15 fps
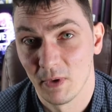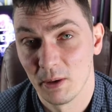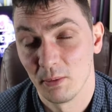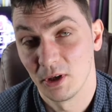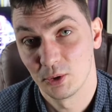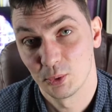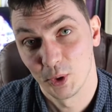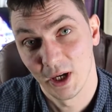I
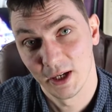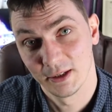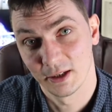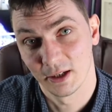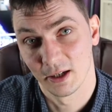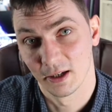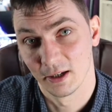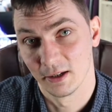may create
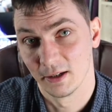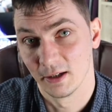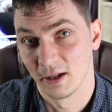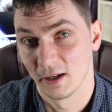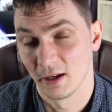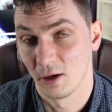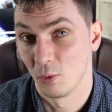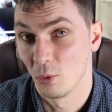a,
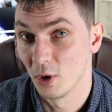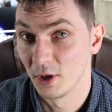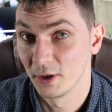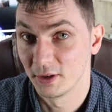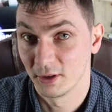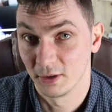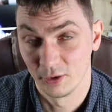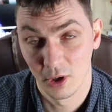a
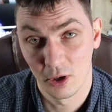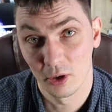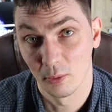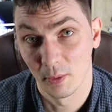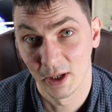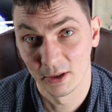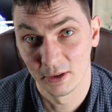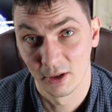Word
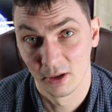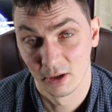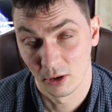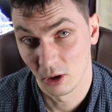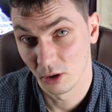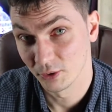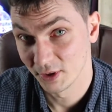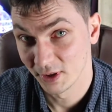document
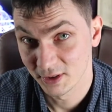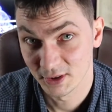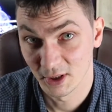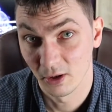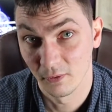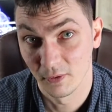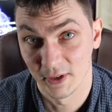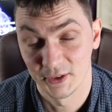called
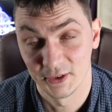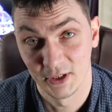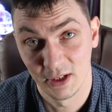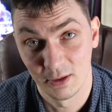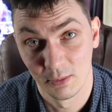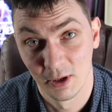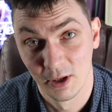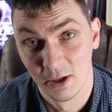
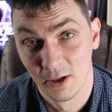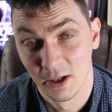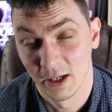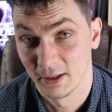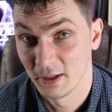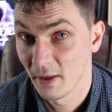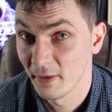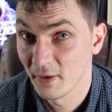self-esteem.
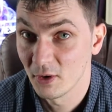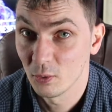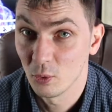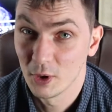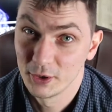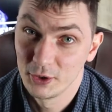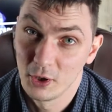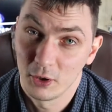Another
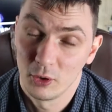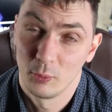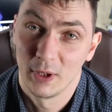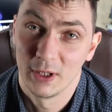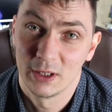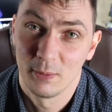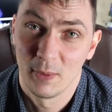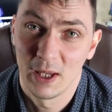Word
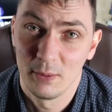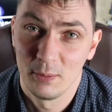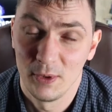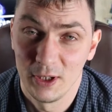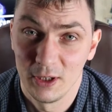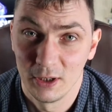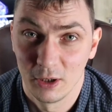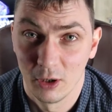document may
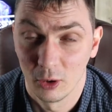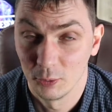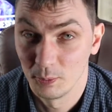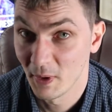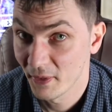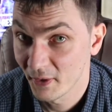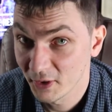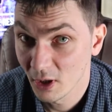be called
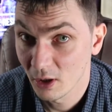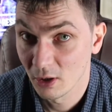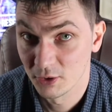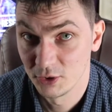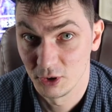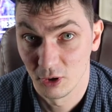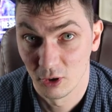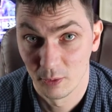
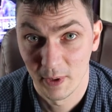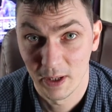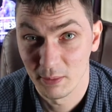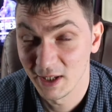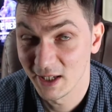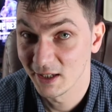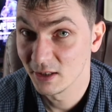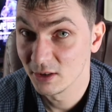methodology or
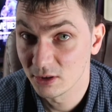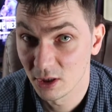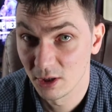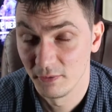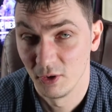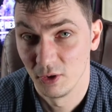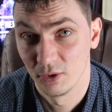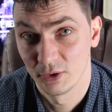maybe
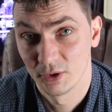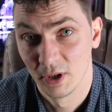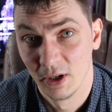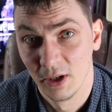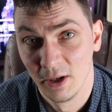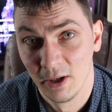interviews.